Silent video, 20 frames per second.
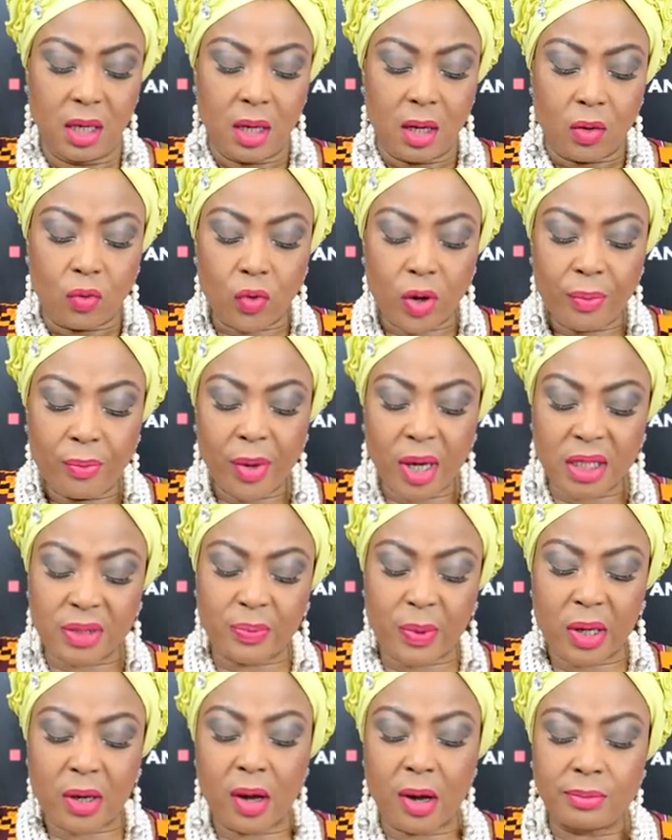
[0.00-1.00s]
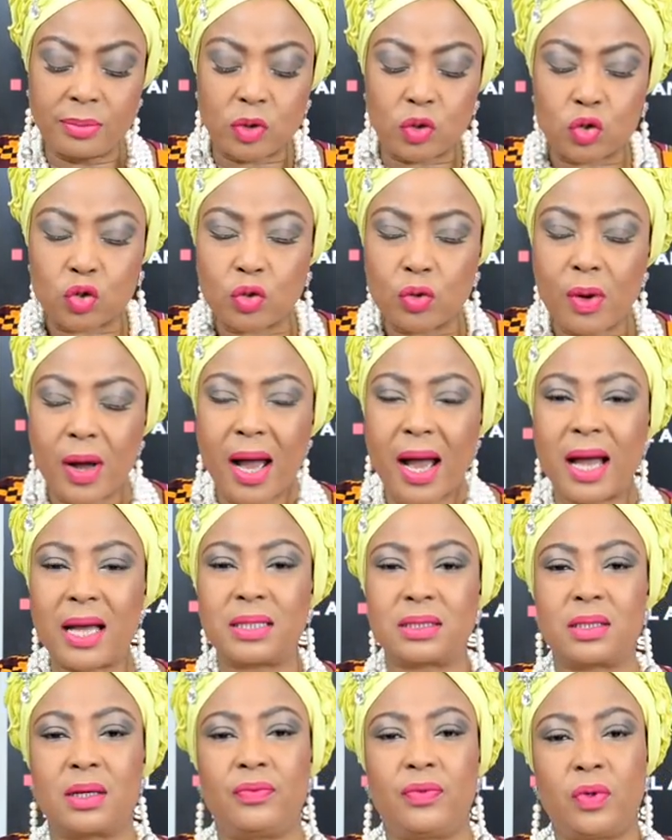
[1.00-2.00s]
We must become
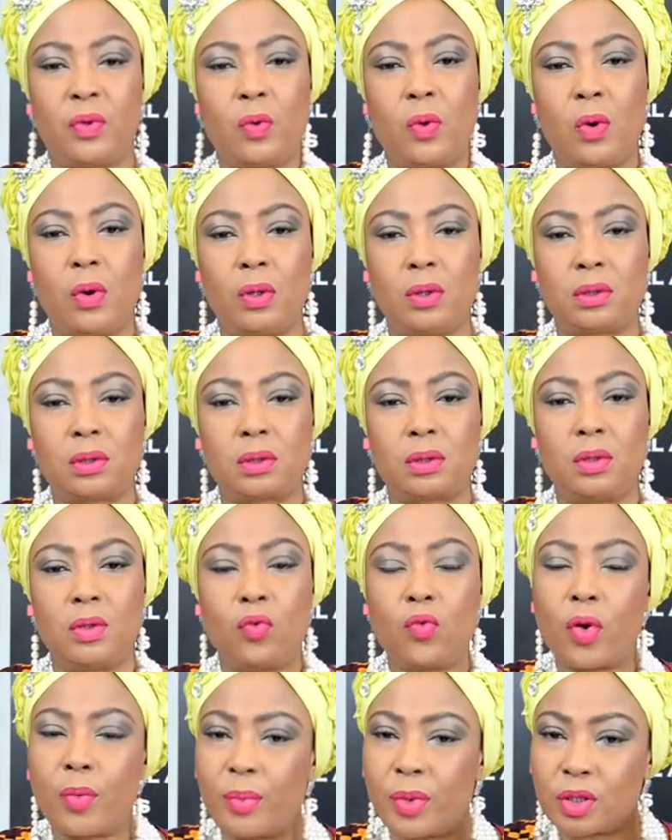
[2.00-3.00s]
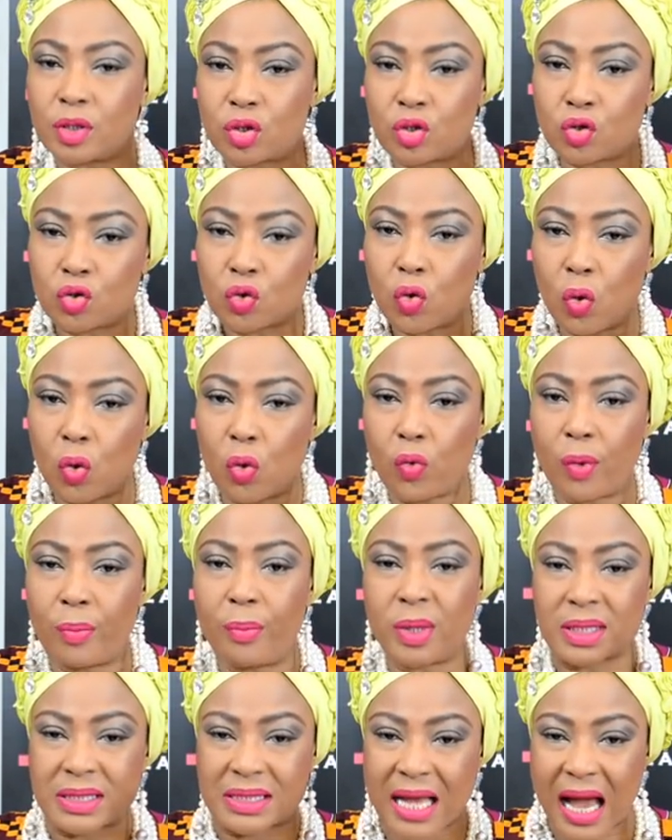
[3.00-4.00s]
doers of the word. We must do, we
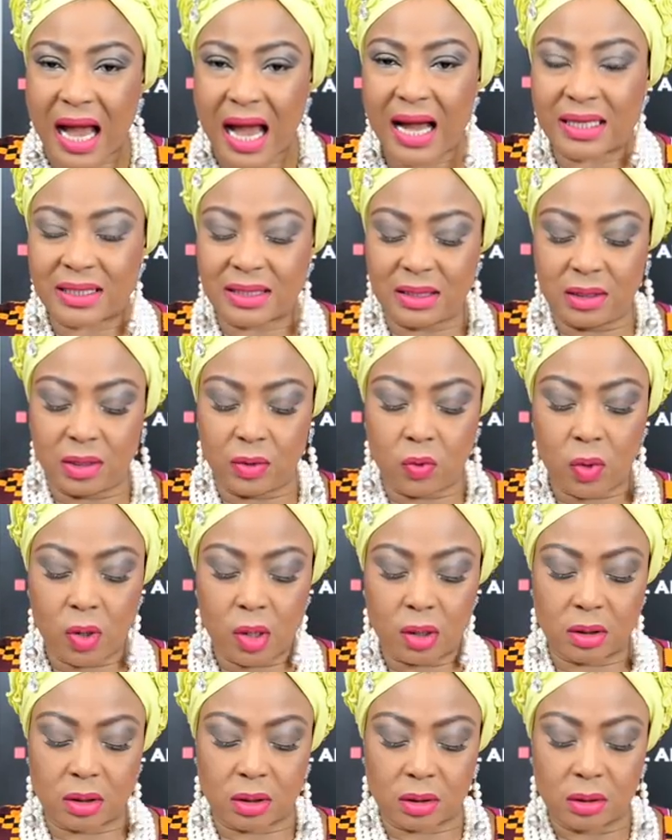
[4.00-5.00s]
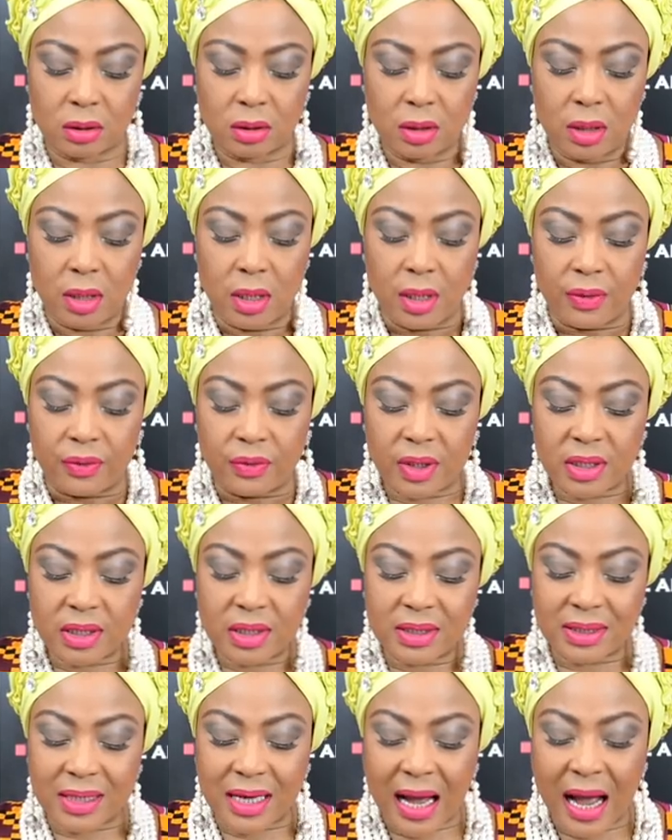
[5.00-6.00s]
must act the word. This
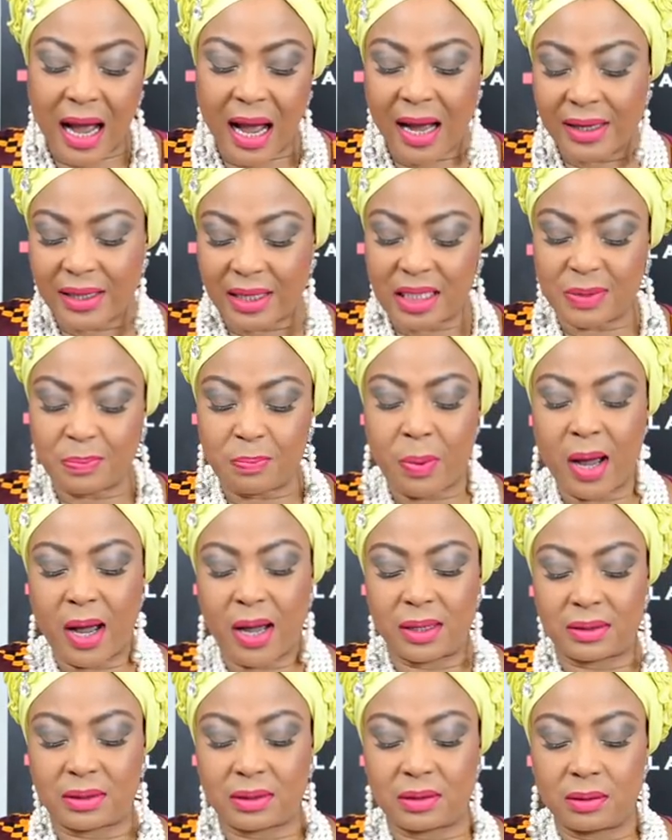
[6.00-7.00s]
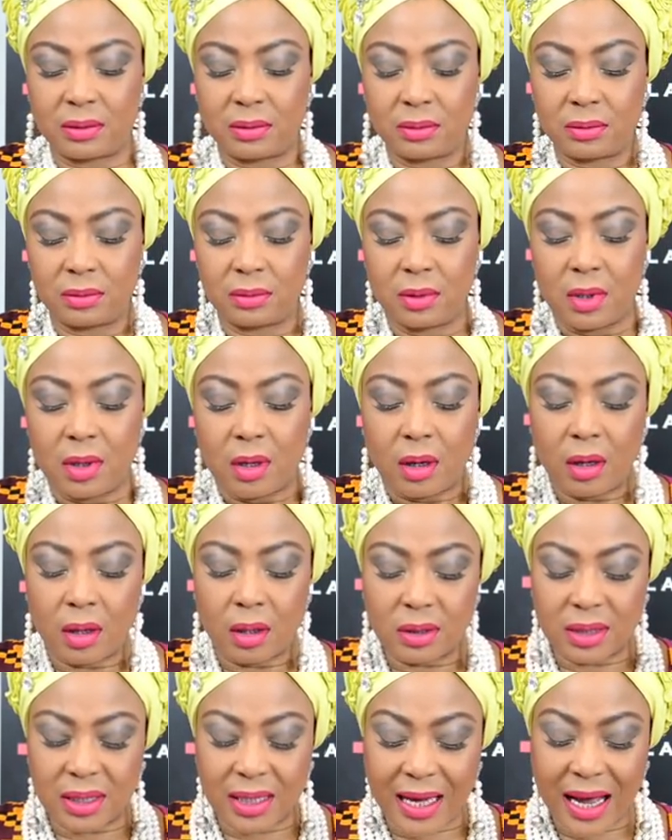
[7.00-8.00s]
is the hardest part
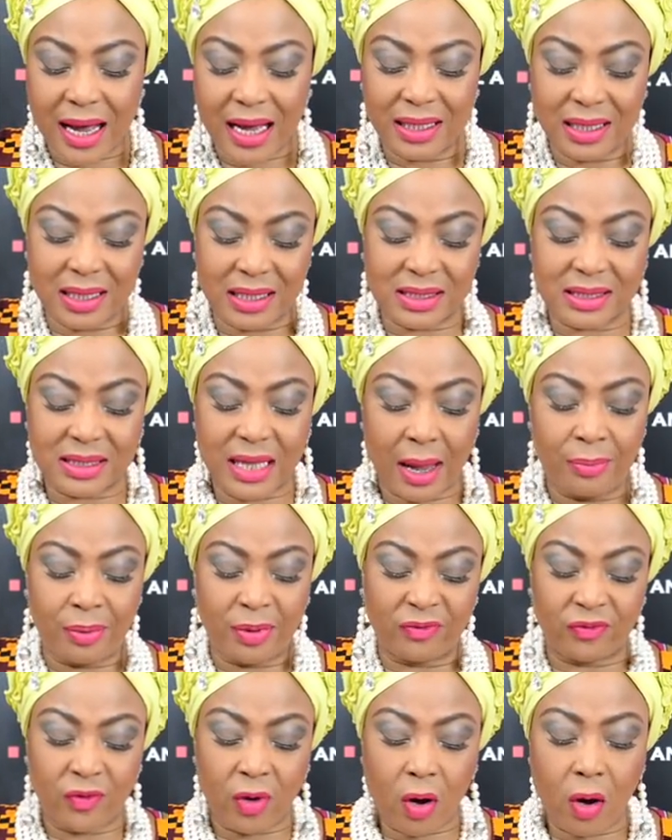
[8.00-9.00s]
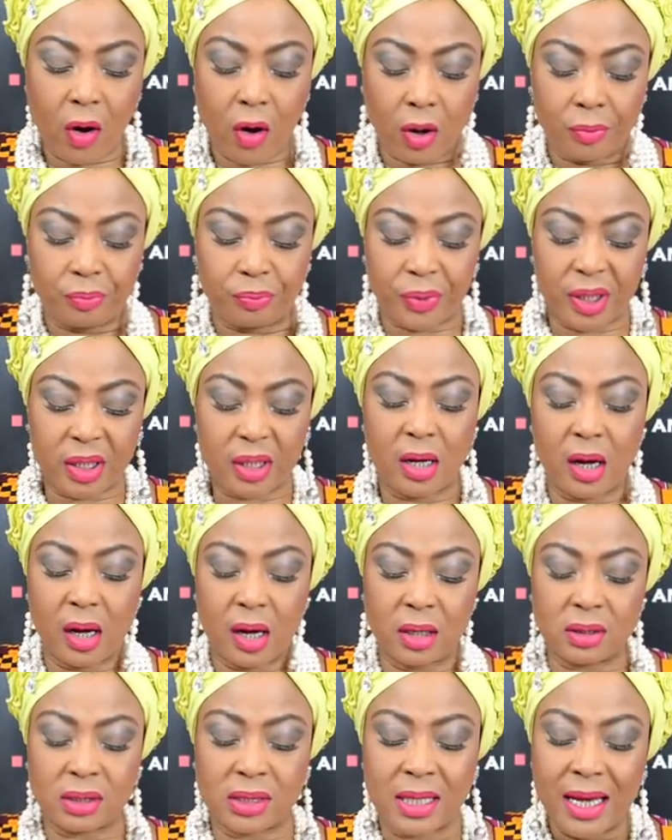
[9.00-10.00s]
or the hardest step of all
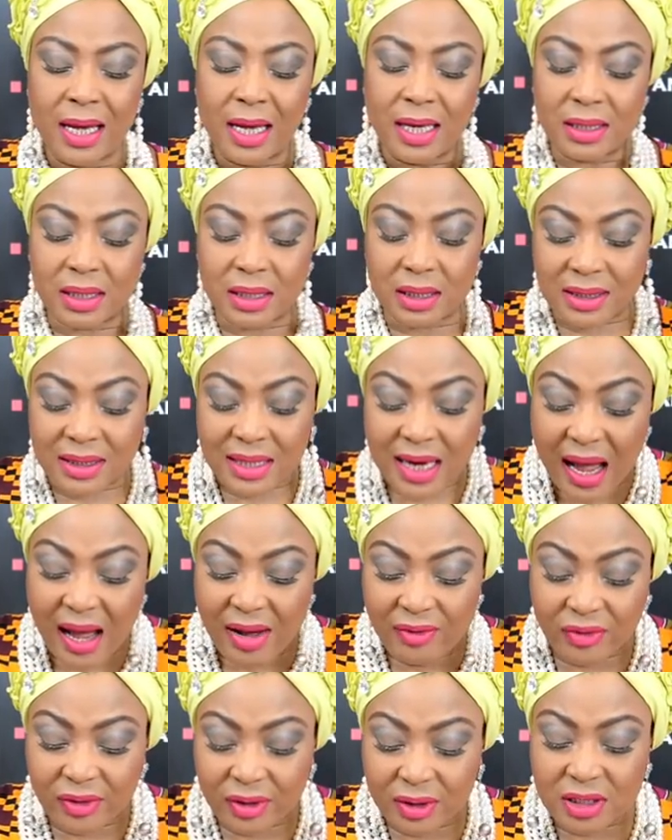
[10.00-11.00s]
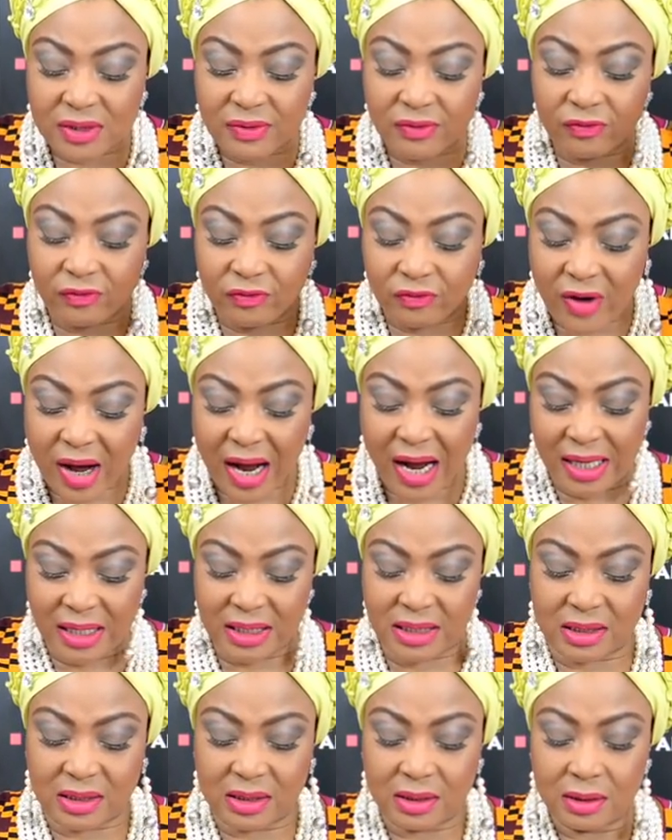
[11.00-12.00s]
because the devil's
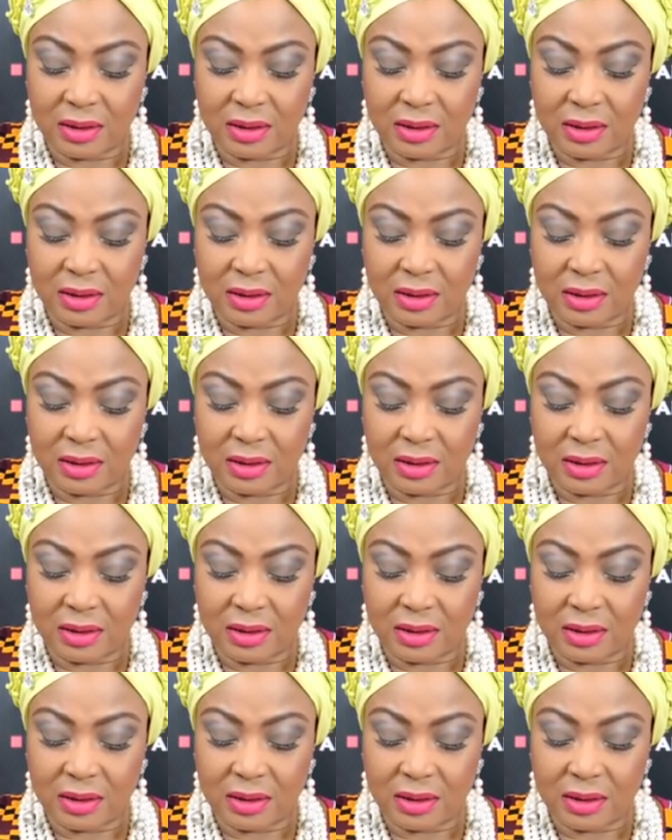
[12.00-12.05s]
fight,